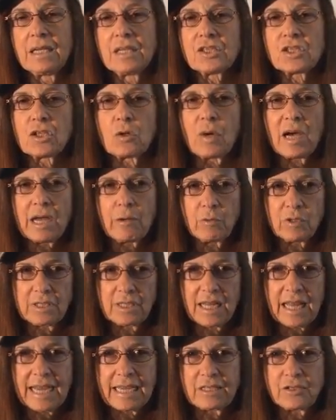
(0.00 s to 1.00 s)
So I would
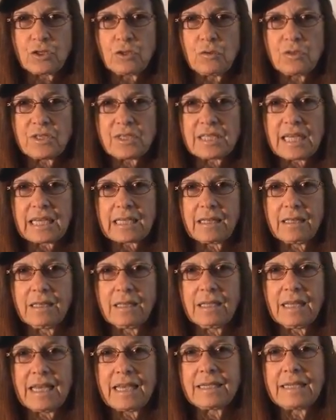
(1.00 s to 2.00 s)
like to
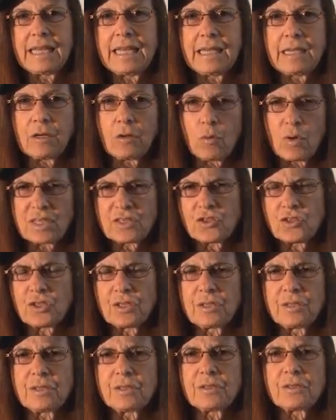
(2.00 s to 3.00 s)
settle any
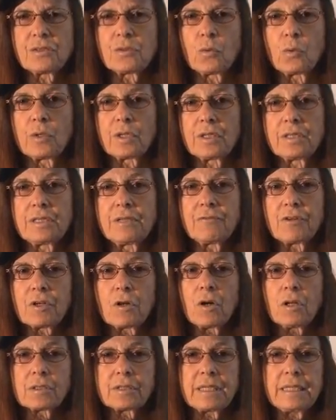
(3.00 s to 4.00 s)
questions or
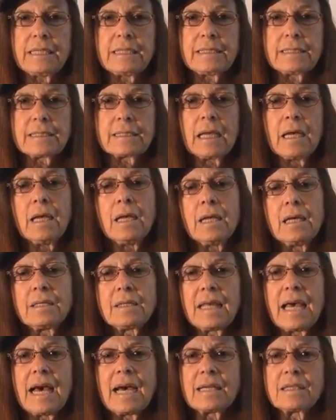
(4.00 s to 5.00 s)
difficulties
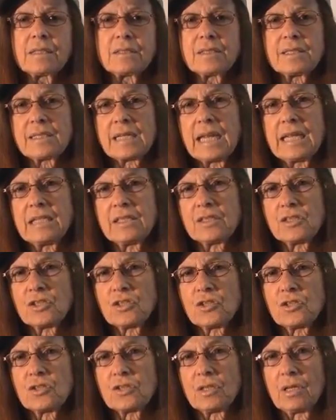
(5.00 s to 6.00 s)
that
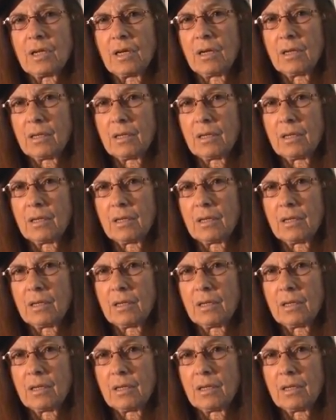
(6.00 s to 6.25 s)
states,